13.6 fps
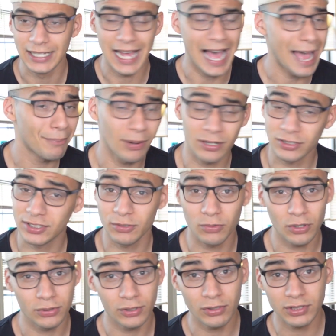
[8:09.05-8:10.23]
I personally
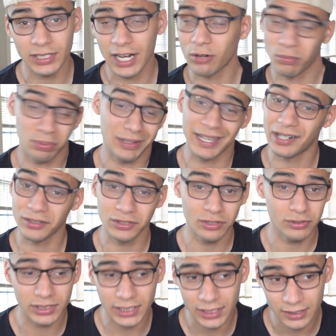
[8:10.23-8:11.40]
won't use it. I don't plan on
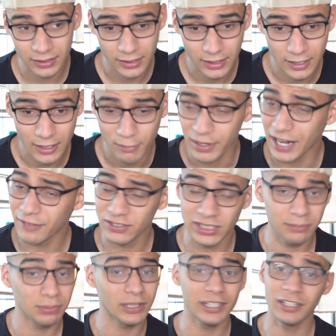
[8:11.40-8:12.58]
using it. But I've
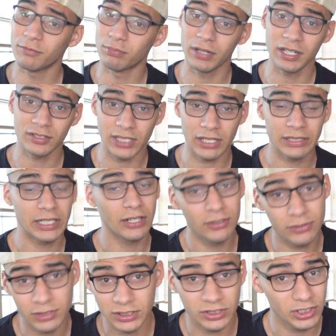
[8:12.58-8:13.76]
seen plenty of breeders out there
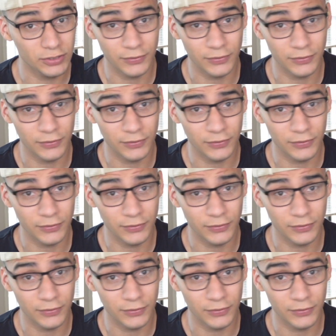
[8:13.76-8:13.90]
using it just